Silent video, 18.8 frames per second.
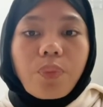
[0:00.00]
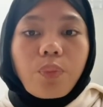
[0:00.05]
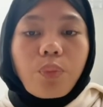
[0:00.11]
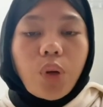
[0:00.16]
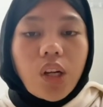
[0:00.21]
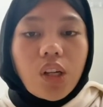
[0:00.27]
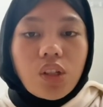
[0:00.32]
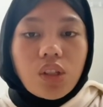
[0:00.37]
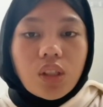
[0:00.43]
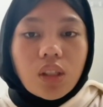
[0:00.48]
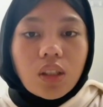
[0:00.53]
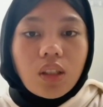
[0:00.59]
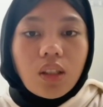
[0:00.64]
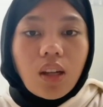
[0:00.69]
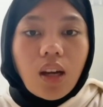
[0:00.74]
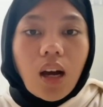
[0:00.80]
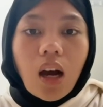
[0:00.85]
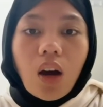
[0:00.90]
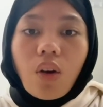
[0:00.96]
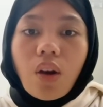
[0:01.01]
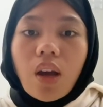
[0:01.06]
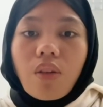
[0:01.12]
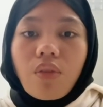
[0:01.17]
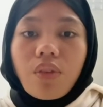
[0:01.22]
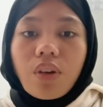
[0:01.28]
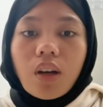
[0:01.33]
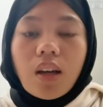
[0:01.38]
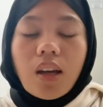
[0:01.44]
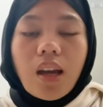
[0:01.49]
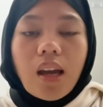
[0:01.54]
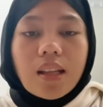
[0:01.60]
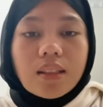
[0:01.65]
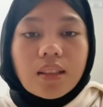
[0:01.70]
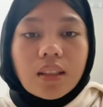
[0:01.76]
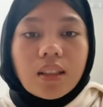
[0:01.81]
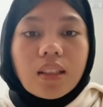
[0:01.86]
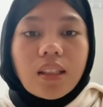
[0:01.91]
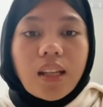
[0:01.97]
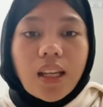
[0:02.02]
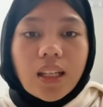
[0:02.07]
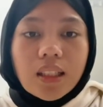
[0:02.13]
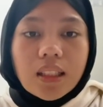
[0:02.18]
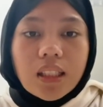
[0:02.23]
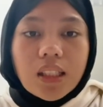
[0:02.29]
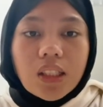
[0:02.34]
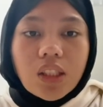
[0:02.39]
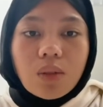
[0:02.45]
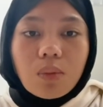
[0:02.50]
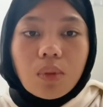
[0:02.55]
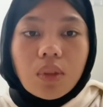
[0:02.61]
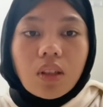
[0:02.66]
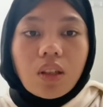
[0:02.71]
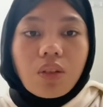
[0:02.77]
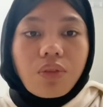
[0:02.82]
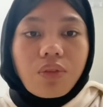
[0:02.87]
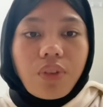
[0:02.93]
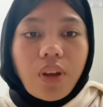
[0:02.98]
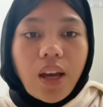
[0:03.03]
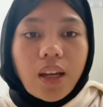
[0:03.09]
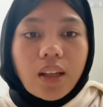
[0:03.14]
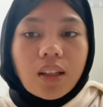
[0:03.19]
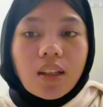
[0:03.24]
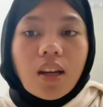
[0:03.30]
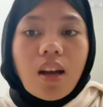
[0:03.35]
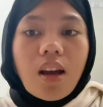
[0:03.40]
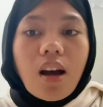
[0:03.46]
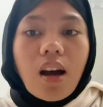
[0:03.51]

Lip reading: Pressure, however, has a negligible effect